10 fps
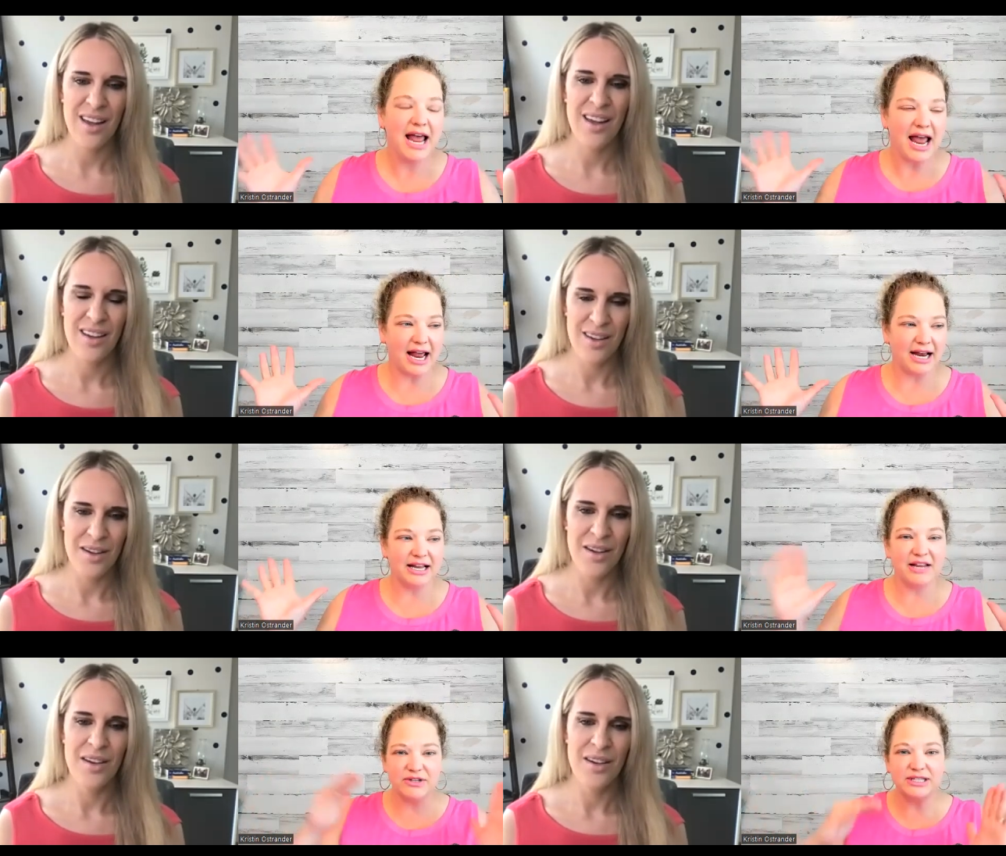Speaker 1: And
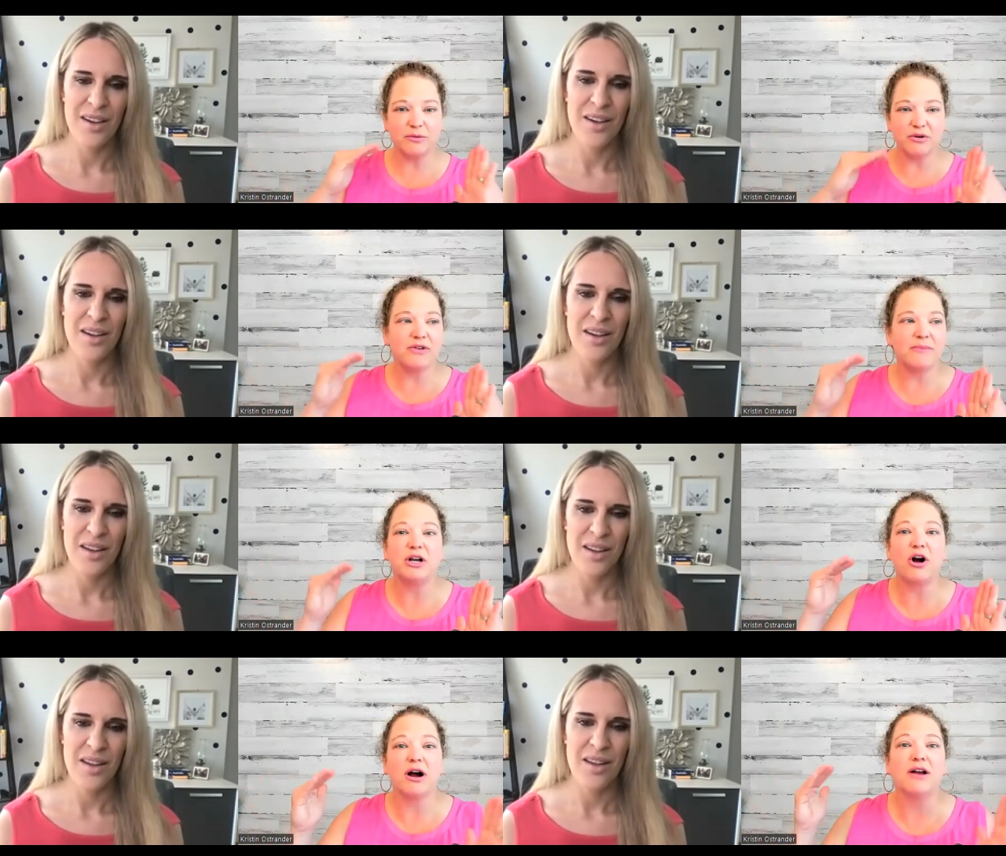even some of them
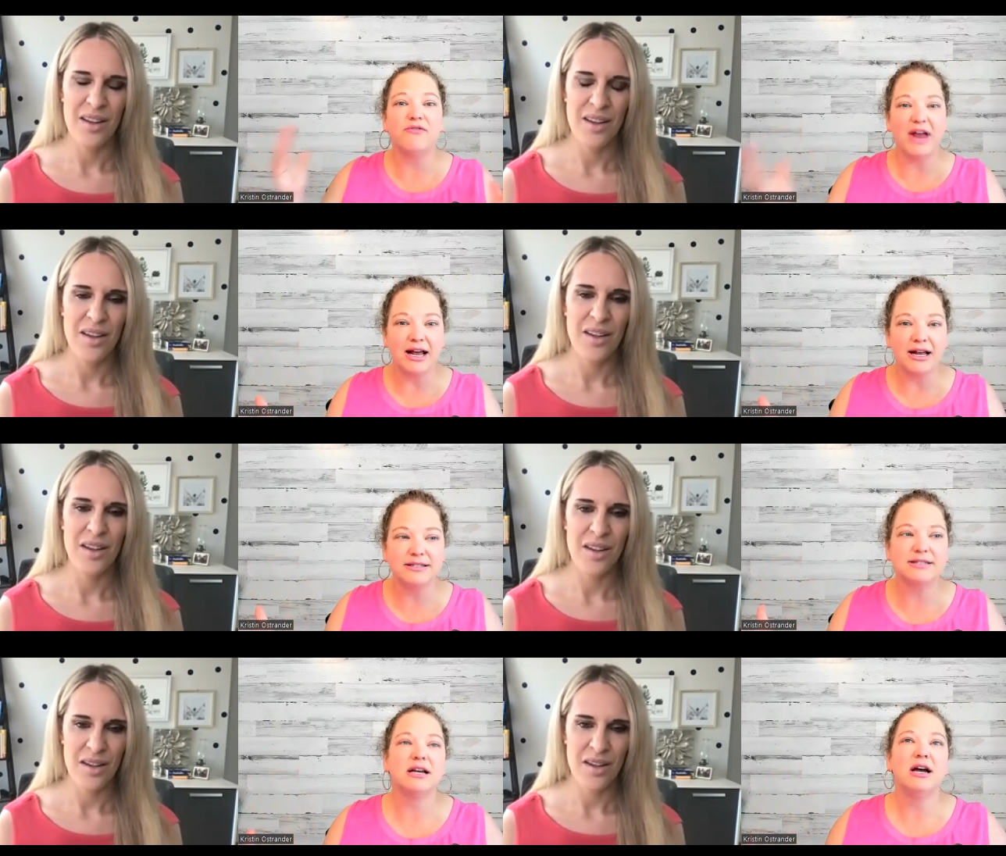that are
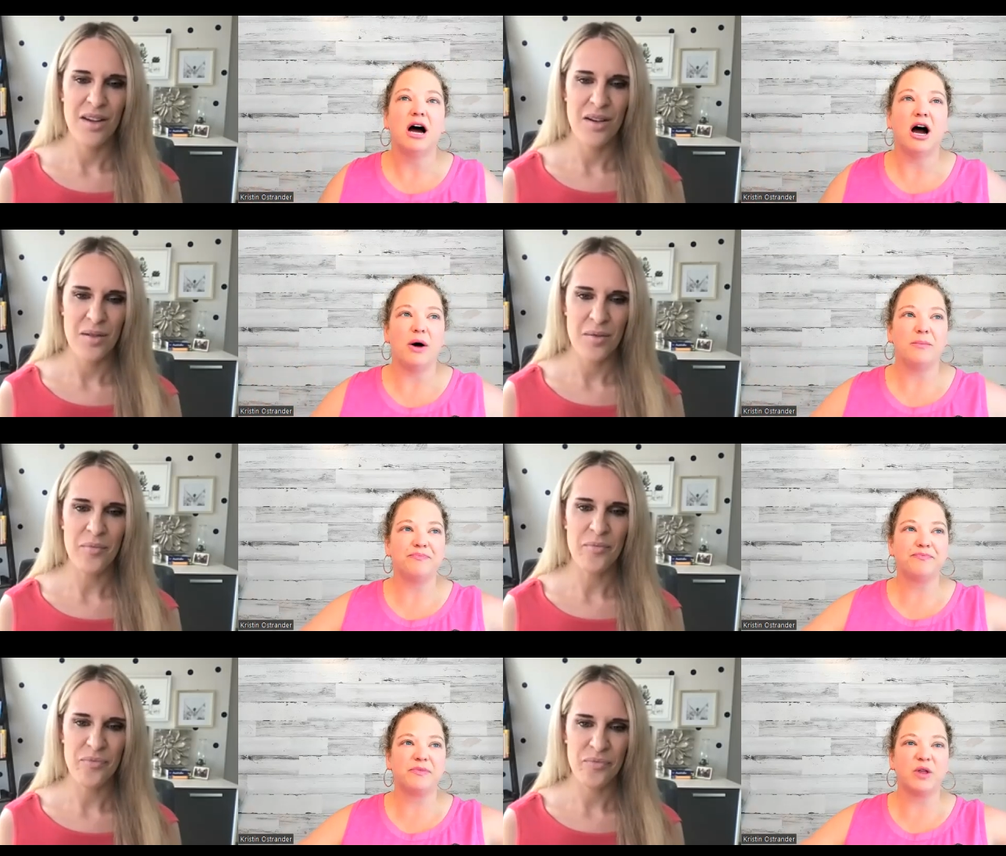advanced,
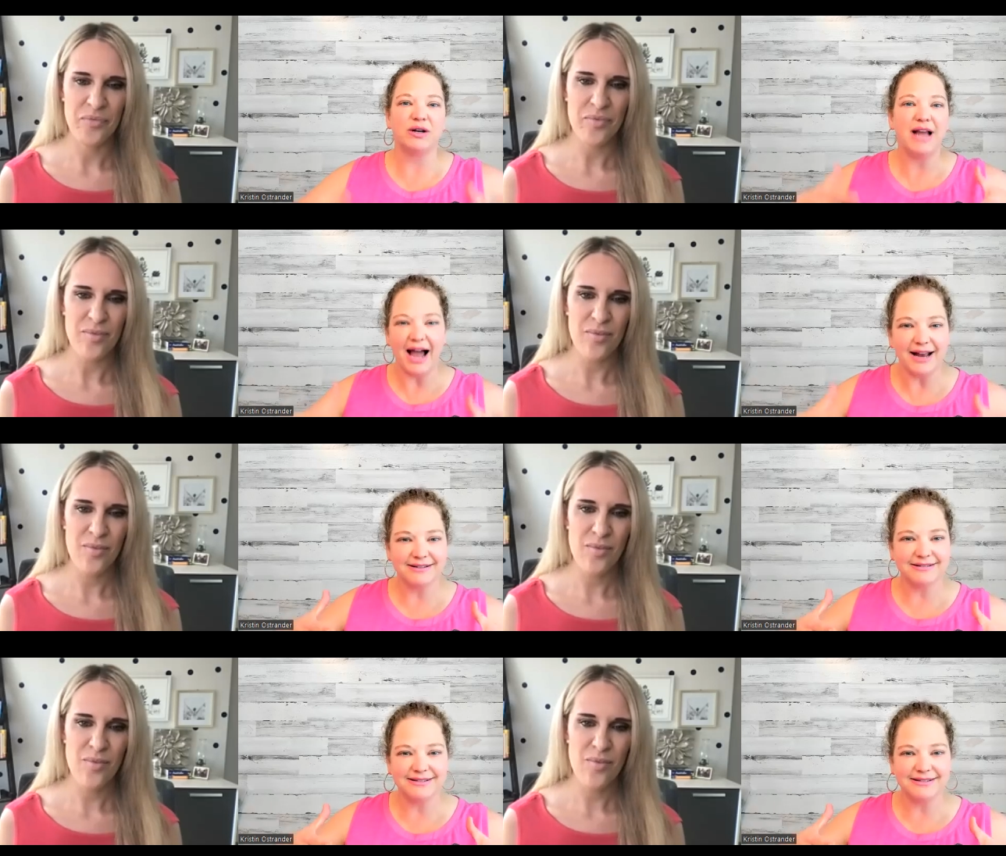um, they're not